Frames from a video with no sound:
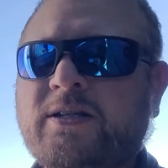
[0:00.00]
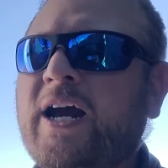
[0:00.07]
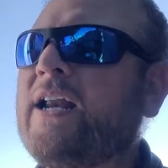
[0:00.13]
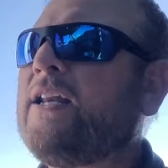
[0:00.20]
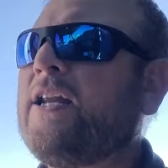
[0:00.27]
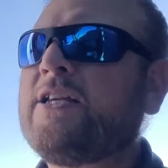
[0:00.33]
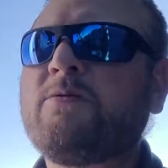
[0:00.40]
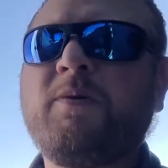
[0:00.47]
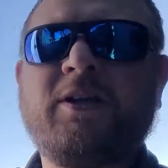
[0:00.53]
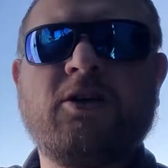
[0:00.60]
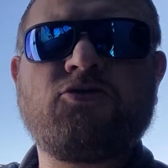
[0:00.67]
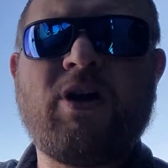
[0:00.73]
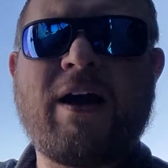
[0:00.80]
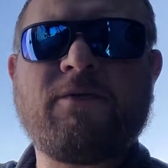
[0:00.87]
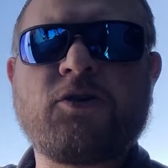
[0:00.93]
guide. It needs to be in the
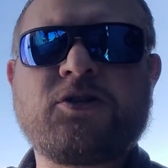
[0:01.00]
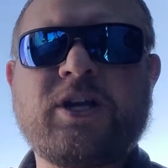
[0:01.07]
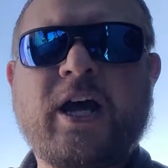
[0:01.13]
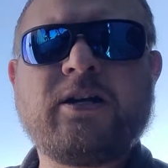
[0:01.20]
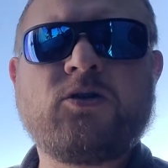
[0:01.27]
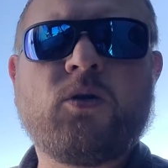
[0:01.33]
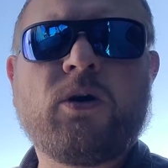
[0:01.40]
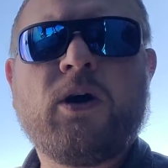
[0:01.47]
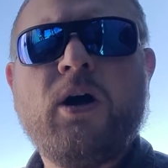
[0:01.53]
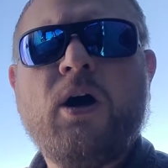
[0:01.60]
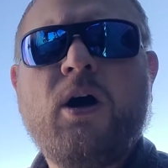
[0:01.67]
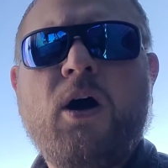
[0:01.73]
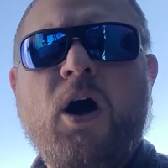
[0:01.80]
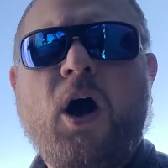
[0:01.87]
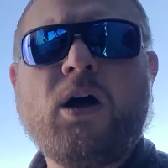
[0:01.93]
driver's side door.
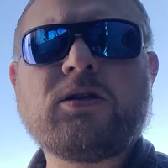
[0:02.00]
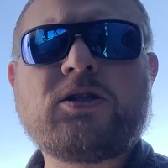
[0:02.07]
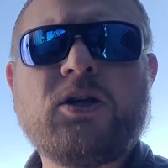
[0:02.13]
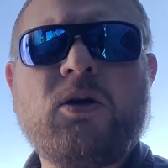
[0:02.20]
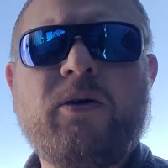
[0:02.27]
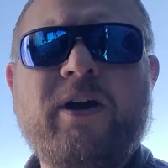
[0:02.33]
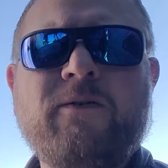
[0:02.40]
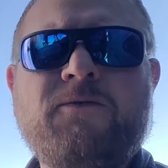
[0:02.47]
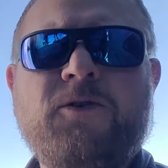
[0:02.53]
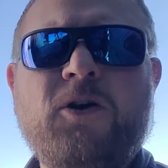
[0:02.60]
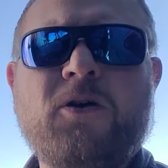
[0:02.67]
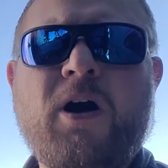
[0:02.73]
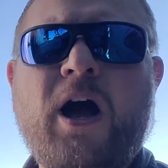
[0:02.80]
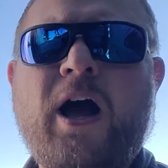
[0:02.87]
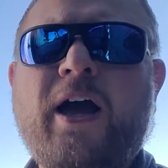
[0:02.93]
Also, if
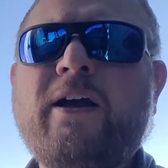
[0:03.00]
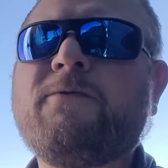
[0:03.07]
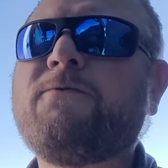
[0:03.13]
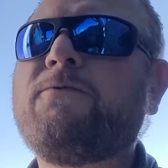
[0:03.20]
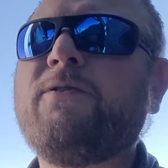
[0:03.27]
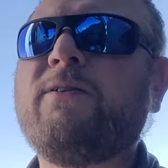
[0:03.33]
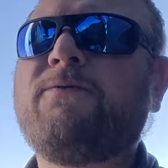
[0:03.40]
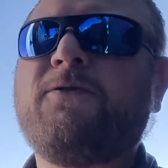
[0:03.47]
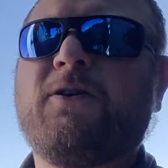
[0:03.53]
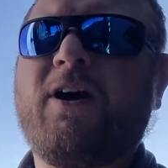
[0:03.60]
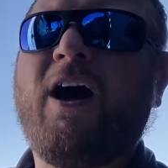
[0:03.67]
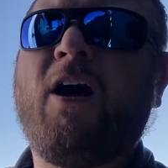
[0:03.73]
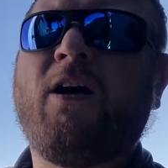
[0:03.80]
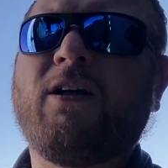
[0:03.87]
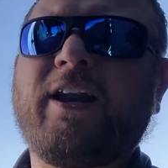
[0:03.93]
you're uh, if if you're
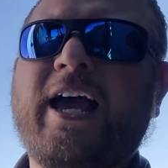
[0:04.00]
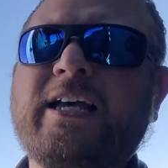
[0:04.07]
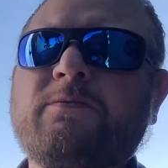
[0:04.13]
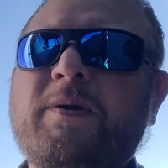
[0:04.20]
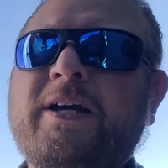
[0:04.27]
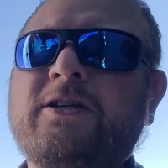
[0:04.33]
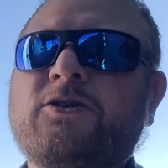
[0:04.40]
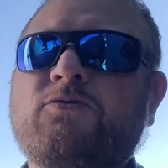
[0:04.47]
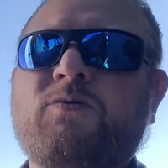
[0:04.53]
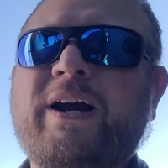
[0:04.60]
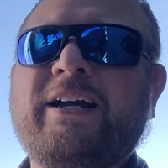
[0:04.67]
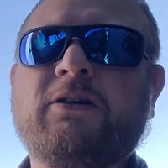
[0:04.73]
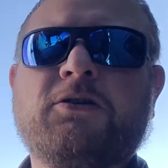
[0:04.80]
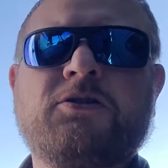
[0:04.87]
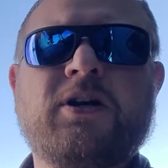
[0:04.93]
not hauling hazmat, just
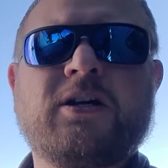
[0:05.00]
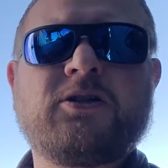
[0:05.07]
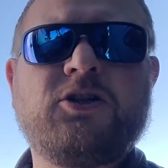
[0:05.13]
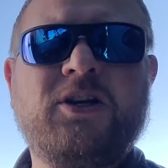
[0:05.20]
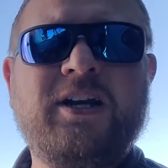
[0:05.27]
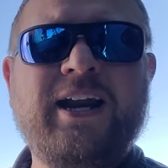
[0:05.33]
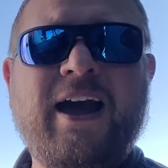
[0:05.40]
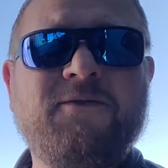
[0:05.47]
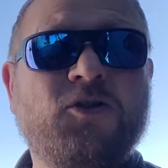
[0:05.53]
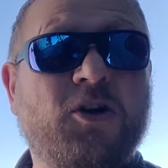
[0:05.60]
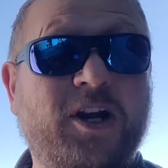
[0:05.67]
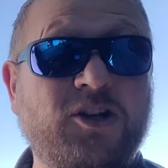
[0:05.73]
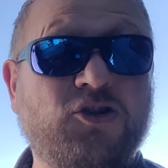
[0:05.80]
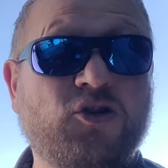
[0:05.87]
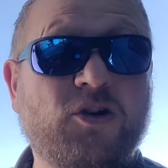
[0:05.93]
regular trucks, you need to have your
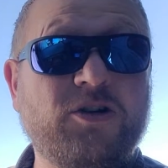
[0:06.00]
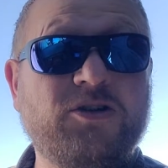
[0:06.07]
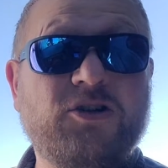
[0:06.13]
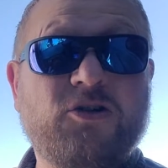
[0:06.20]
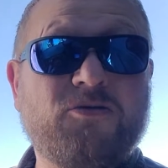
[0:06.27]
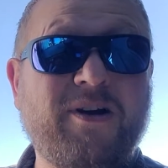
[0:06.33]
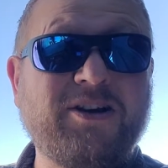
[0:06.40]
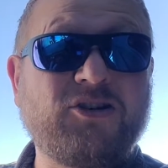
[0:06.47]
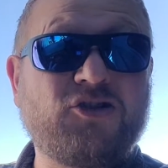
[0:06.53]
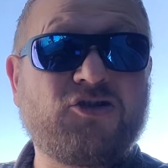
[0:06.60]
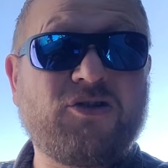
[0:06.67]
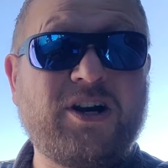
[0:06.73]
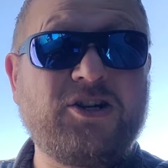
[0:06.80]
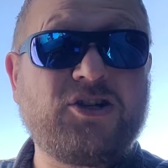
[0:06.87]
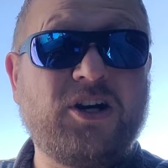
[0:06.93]
insurance, your
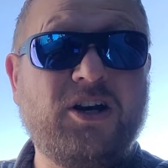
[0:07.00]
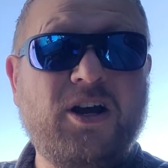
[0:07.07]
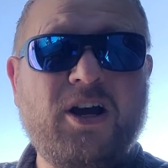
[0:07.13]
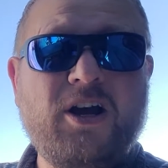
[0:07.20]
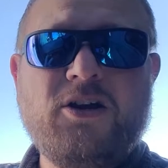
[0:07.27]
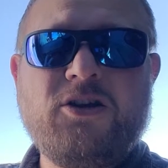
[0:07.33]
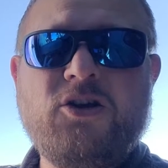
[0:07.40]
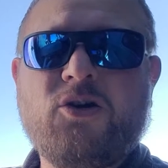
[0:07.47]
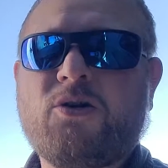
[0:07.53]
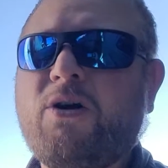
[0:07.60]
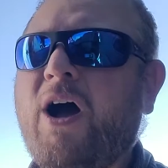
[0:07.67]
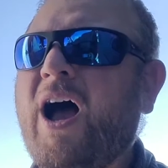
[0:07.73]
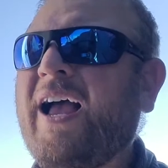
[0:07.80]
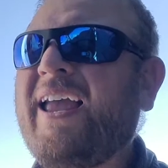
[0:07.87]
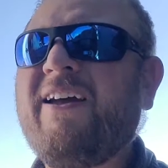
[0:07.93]
registration, your
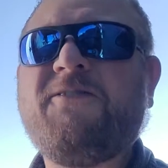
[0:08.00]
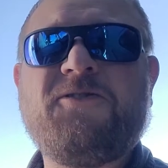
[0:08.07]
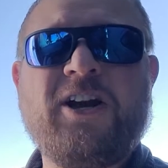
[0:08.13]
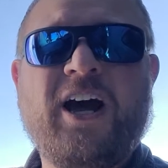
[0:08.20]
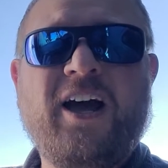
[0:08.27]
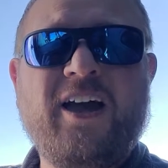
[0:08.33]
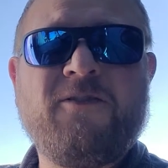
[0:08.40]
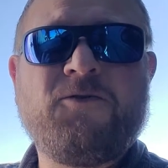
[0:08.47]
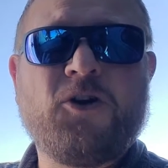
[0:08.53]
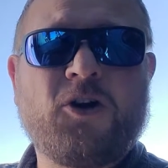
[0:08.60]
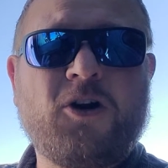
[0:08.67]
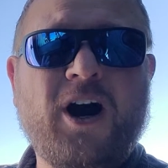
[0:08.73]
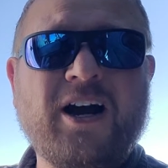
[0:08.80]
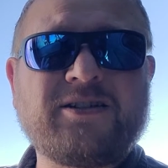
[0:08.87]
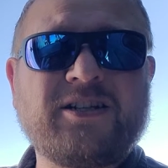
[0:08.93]
uh, IFTA if you're
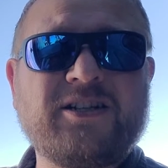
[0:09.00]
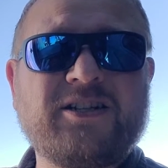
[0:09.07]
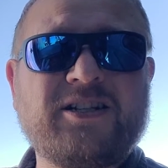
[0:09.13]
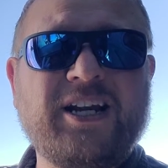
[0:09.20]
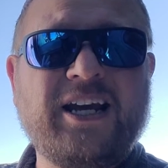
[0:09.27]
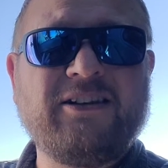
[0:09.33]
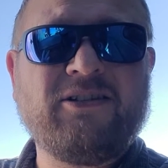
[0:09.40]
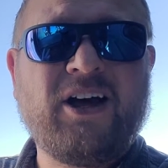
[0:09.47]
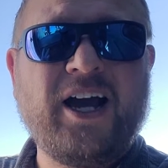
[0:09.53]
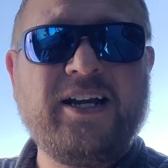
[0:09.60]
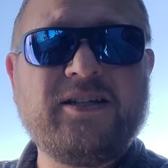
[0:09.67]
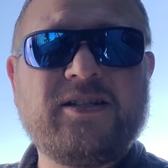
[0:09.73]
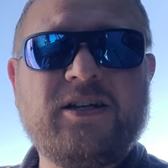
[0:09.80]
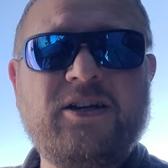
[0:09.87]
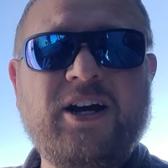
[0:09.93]
crossing state
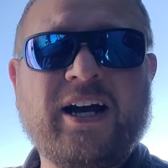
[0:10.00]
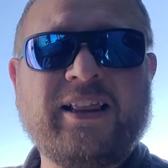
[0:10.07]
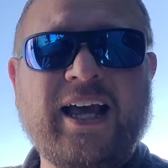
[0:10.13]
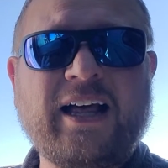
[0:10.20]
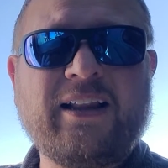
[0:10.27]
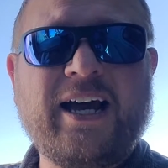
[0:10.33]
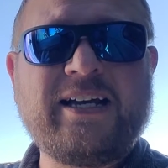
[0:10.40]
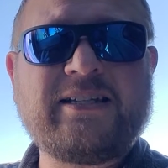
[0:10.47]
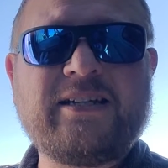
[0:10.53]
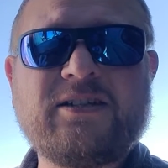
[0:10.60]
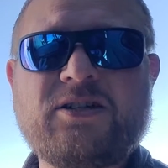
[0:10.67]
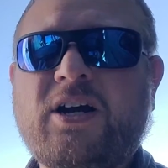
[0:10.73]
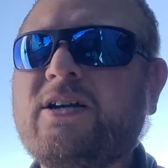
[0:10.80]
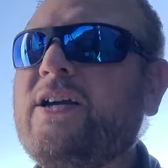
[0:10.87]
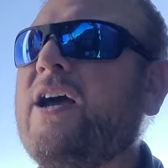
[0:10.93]
lines. You got that license
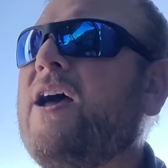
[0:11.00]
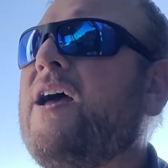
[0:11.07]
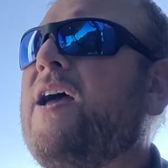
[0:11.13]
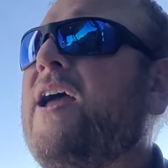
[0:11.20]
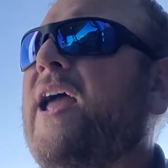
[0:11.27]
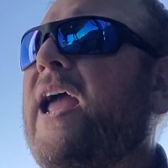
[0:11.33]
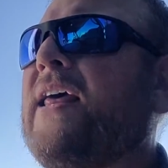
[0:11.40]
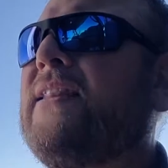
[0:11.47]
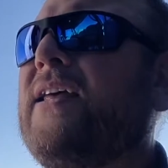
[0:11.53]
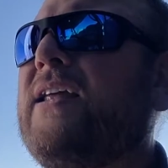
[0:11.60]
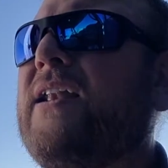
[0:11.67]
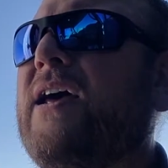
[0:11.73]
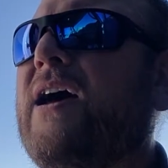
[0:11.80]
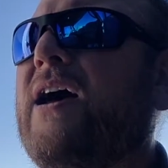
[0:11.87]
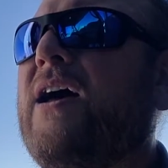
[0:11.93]
on you, and
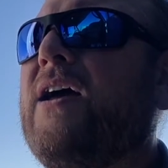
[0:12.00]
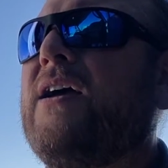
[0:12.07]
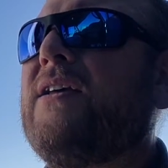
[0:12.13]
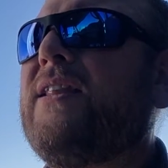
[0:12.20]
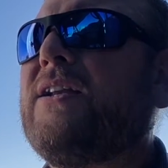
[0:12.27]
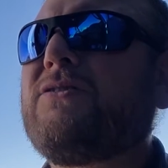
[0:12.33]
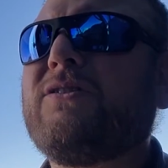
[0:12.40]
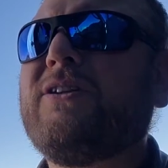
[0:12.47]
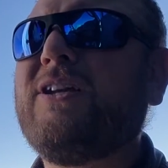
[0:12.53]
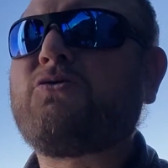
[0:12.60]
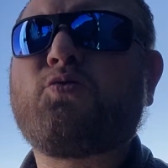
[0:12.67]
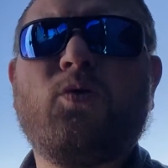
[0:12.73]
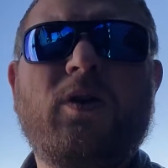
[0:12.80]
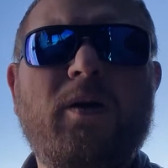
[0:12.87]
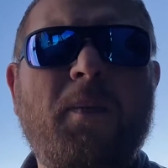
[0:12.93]
then uh, that's that's
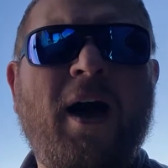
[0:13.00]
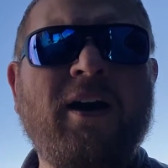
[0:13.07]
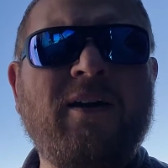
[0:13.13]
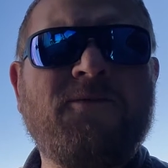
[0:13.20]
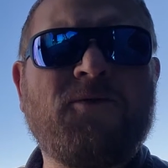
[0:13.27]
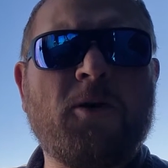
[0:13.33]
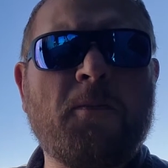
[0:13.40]
really about it for